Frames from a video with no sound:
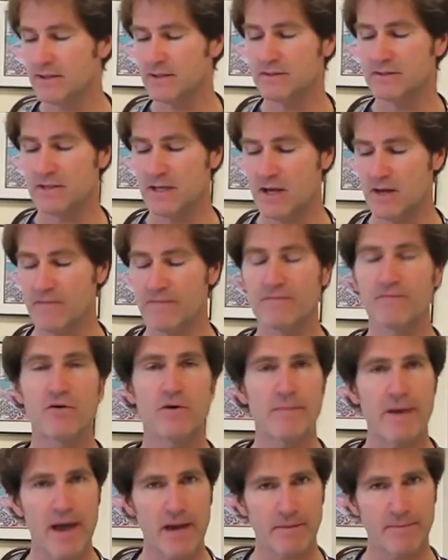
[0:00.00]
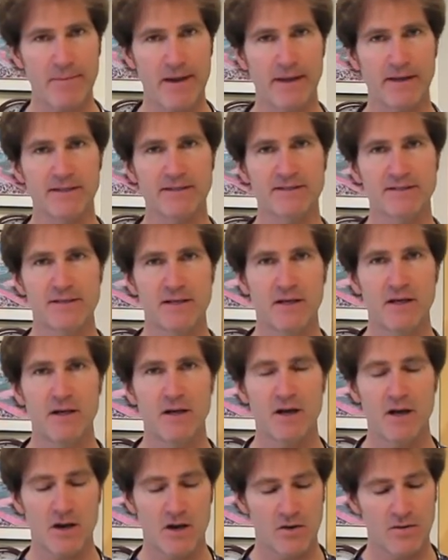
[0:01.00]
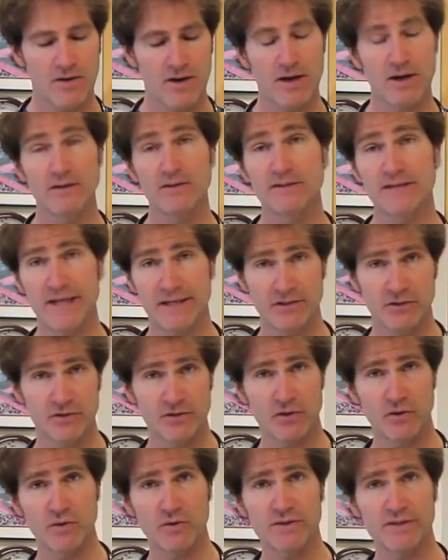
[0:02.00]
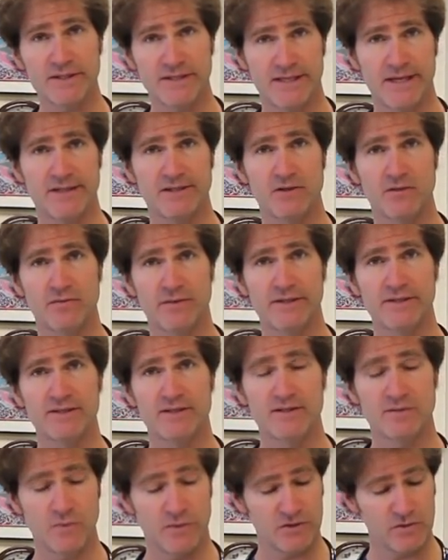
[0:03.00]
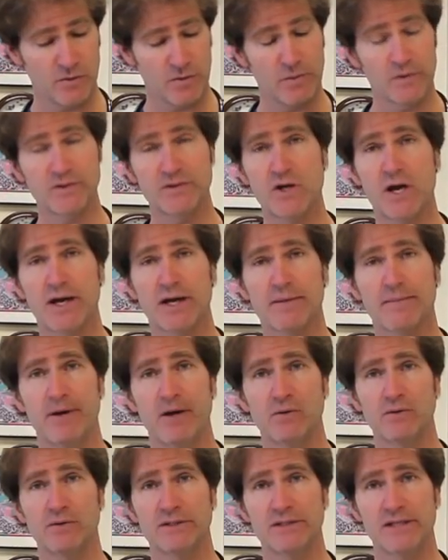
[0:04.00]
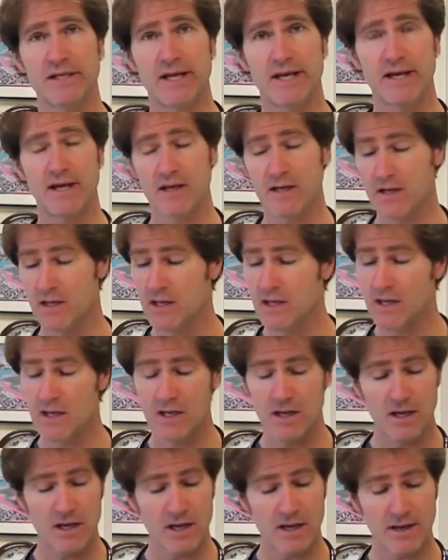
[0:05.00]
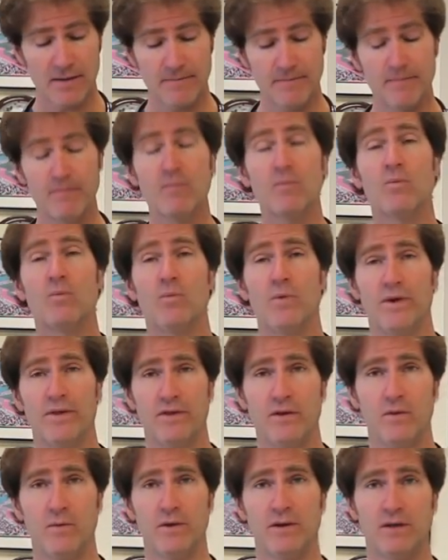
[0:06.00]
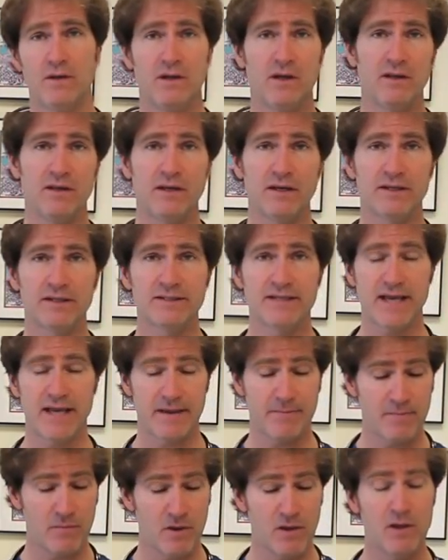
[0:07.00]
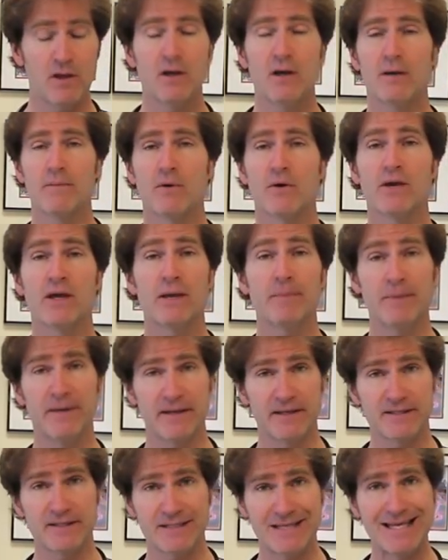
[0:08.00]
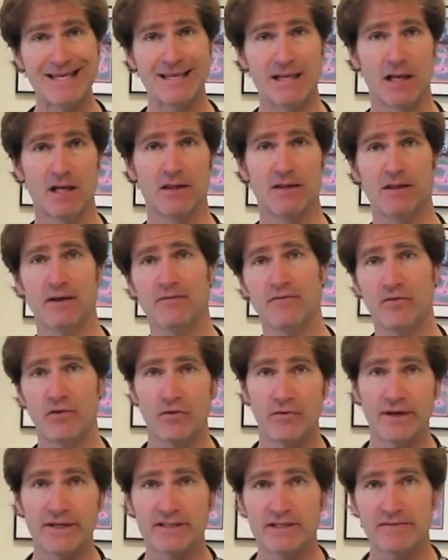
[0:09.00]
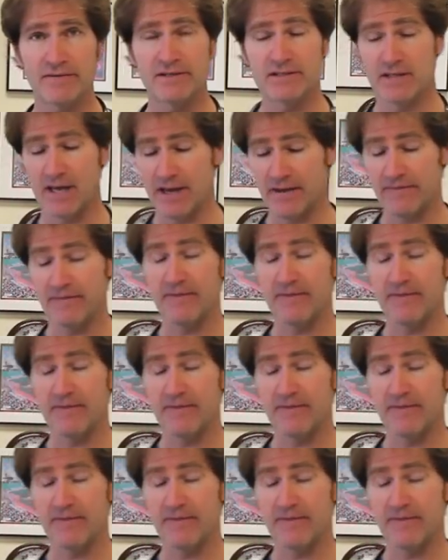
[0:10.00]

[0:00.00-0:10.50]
that uh, makes, our uh, dental chews and dental rinses, which we will talk about uh, um, with you in, in the exam about keeping his teeth healthy for the rest of his life.